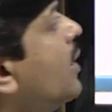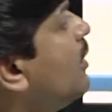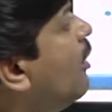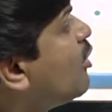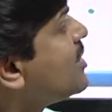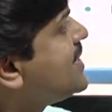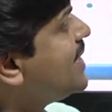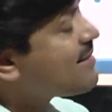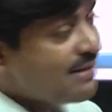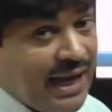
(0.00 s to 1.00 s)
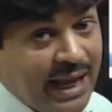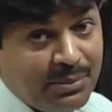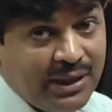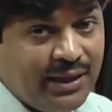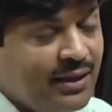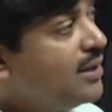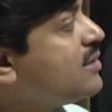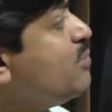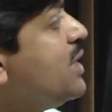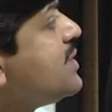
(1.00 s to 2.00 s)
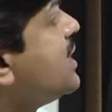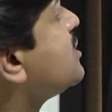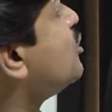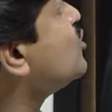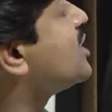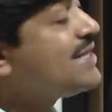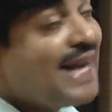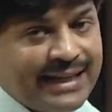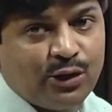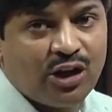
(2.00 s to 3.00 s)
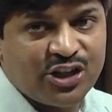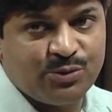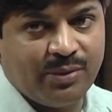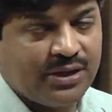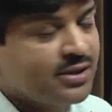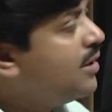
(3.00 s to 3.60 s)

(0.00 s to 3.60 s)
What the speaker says: or sent reliably means it uses acknowledgement,